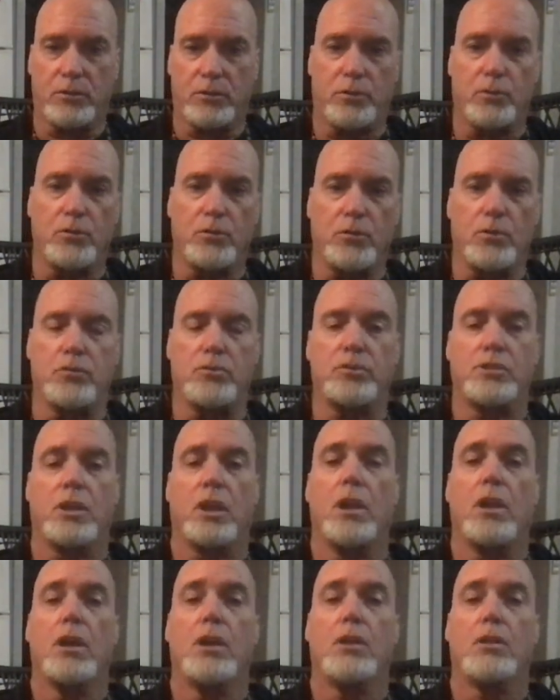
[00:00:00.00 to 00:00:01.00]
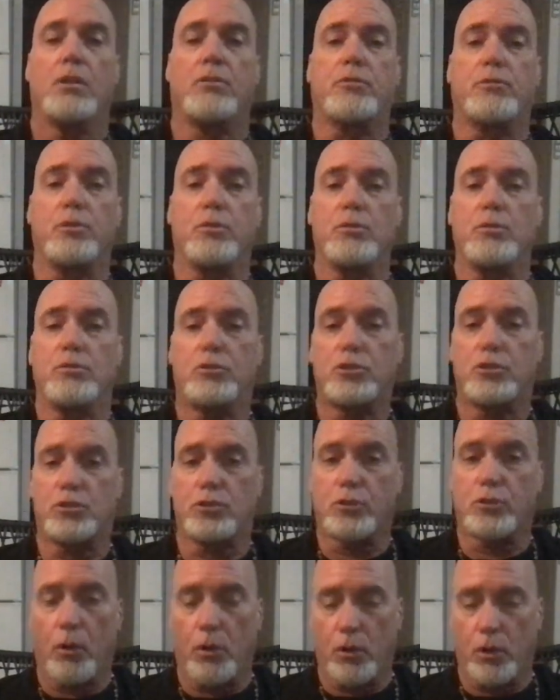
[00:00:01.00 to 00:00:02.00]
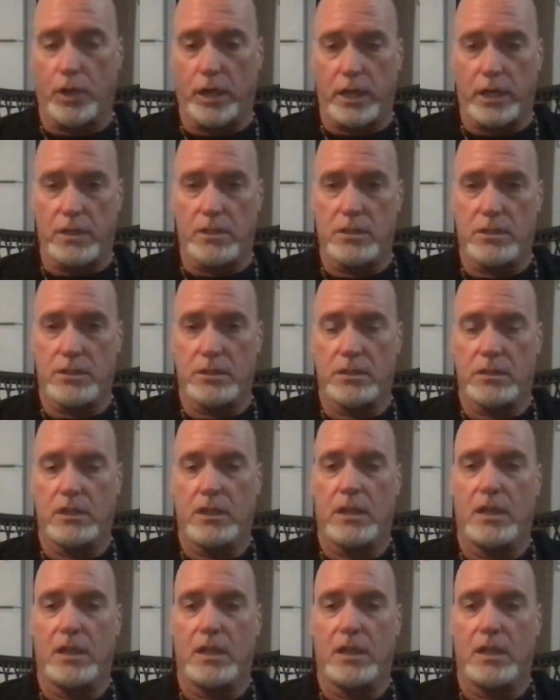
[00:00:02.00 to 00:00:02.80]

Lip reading: truths through stories